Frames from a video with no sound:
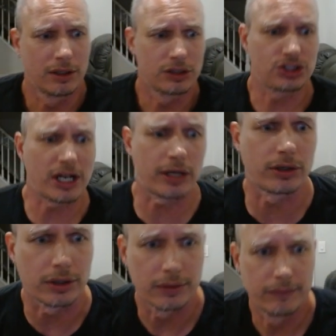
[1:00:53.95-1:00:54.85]

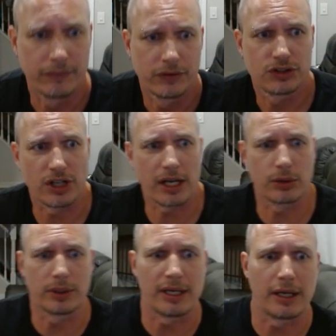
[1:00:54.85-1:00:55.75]
Shatter.
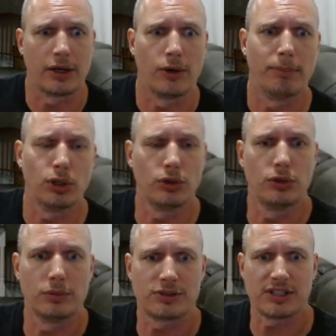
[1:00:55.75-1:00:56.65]
Shatter it now.
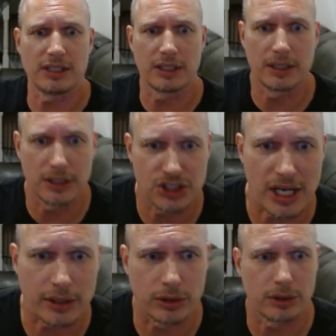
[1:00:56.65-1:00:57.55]
Boom. See ya.
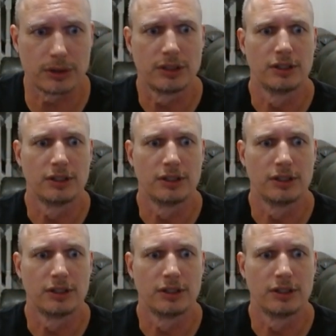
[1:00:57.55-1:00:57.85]
Shattered.